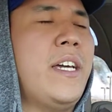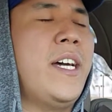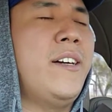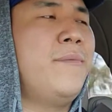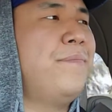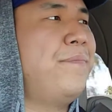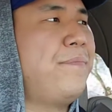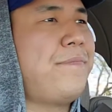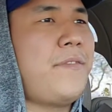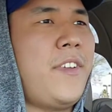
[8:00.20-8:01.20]

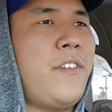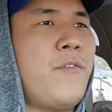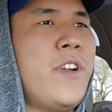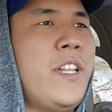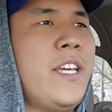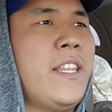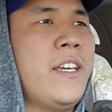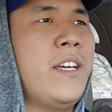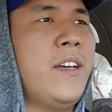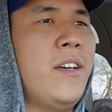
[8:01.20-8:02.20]
um, really
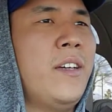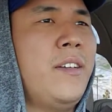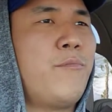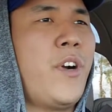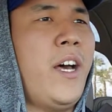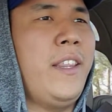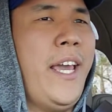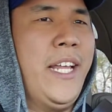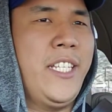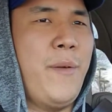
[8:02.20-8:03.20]
the broad
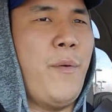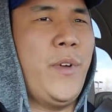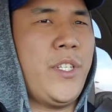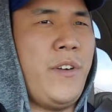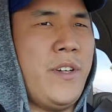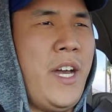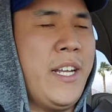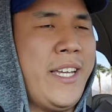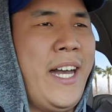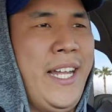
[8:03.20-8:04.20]
landscape of what's going
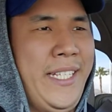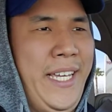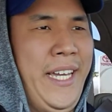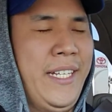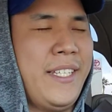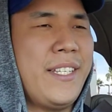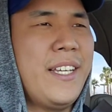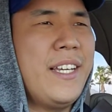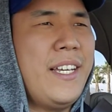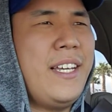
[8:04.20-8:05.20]
on, context,
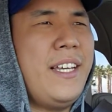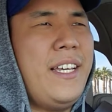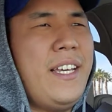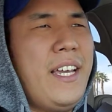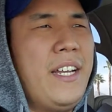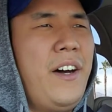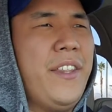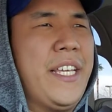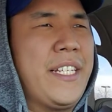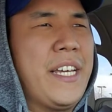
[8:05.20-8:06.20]
and
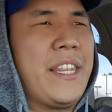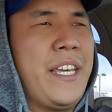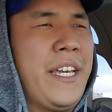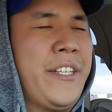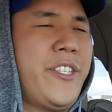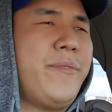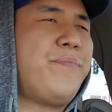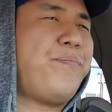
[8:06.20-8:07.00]
all these good things.